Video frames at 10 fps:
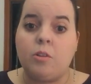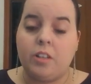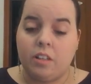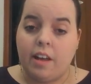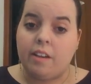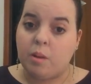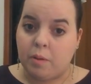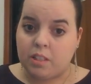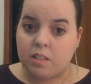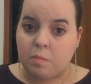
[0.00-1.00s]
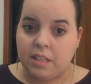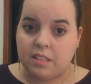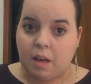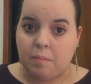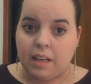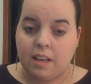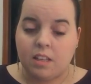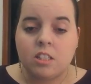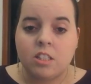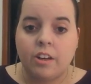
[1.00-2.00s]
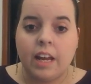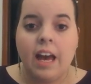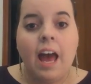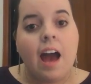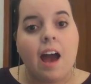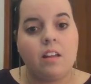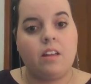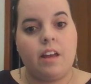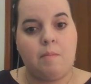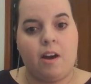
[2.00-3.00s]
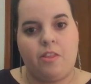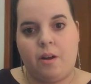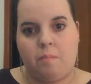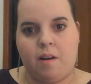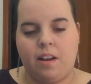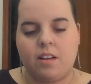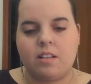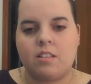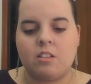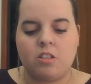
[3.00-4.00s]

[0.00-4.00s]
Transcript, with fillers: learned a lot of the Burt's Bees company history and a lot about their products.